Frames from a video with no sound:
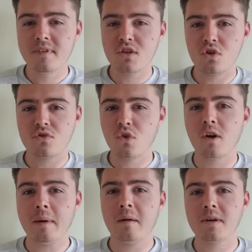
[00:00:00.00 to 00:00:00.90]
to talk
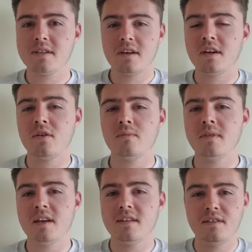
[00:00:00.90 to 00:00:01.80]
about, because I know
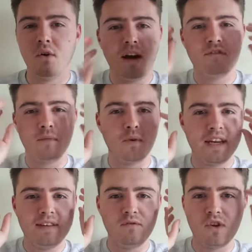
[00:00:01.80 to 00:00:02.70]
that not
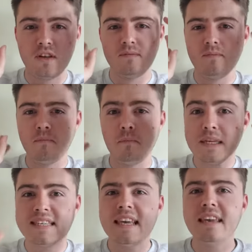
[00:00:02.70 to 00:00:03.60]
everybody can
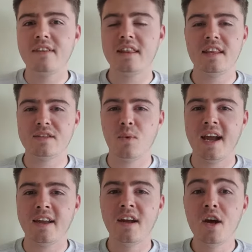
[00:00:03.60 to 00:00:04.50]
perceive in this
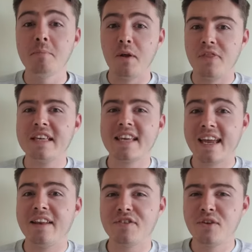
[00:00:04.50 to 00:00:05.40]
way. But this,
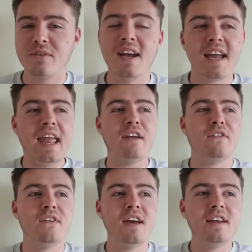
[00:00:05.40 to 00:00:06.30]
again, so
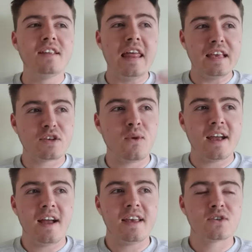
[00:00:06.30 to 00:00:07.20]
if it's
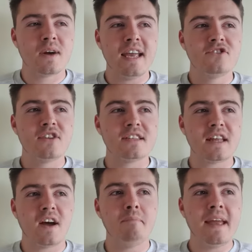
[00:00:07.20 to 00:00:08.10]
quite
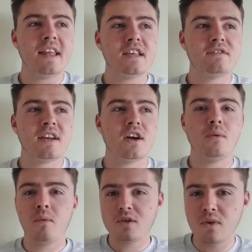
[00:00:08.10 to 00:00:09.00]
interesting that I'm making this
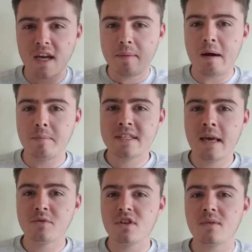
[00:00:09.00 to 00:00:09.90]
video and we're talking about
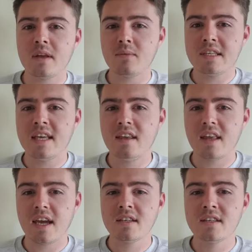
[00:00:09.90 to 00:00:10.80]
perception and the way that we see
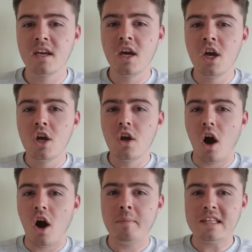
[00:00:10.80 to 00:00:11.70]
things,
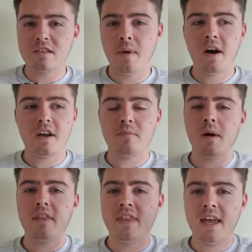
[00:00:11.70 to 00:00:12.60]
I'm inspired
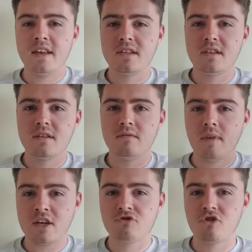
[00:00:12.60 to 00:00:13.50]
by this
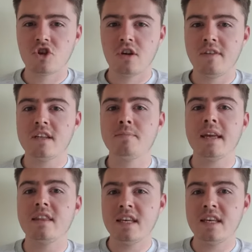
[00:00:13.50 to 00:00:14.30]
astrological event to make